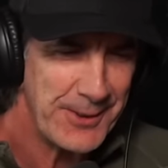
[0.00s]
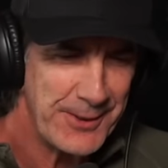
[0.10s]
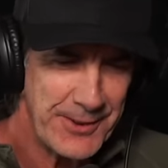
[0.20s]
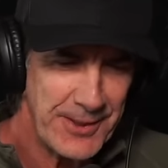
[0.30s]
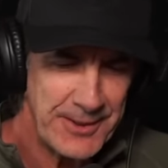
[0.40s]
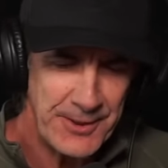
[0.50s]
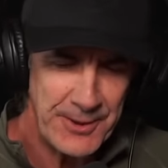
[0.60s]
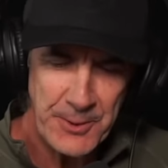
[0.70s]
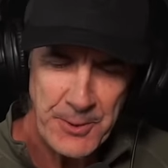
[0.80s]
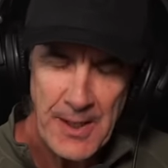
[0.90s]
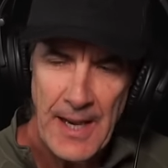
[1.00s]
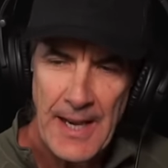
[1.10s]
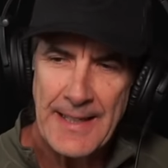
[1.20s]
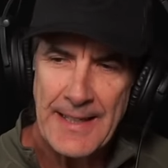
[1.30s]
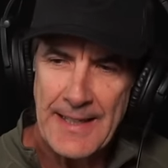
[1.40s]
Good to talk to you.
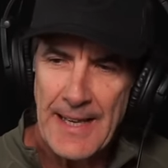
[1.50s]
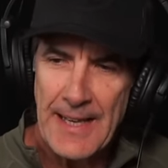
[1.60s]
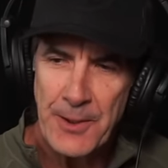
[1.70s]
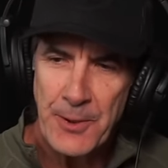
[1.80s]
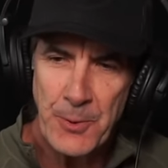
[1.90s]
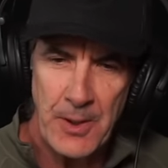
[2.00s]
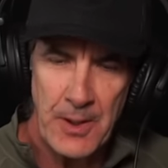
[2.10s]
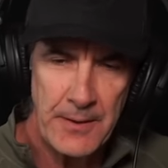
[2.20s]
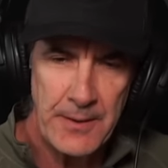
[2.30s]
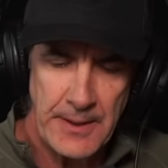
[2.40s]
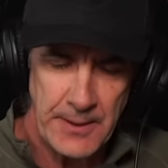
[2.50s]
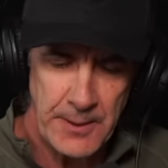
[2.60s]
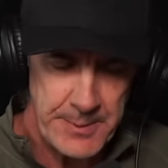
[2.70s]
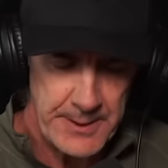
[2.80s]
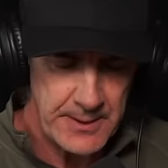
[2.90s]
I got you on
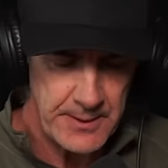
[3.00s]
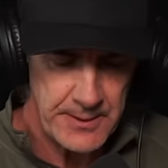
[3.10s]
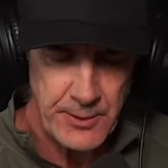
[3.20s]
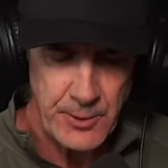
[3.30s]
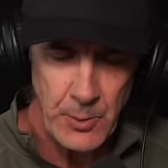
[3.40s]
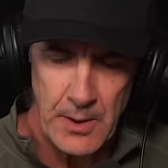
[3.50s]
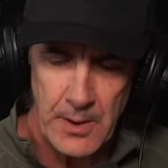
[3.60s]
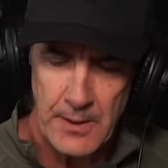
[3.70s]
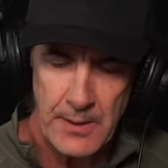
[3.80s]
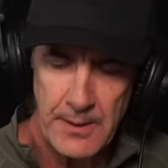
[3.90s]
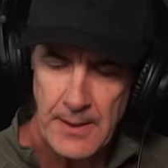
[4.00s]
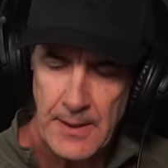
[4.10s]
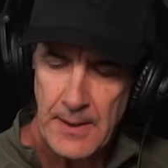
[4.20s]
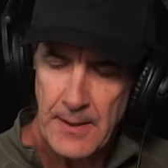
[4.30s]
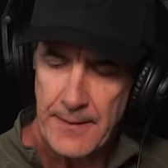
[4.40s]
here because you are
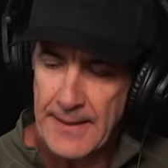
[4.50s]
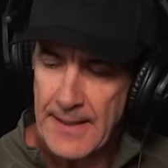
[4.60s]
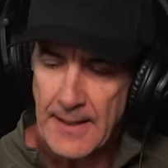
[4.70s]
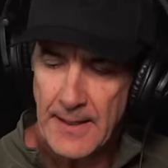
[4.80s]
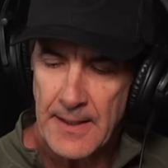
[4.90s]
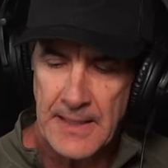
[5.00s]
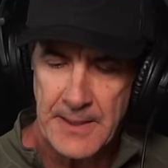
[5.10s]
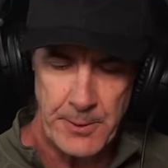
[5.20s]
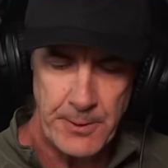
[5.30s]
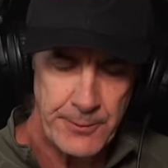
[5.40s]
the canine expert.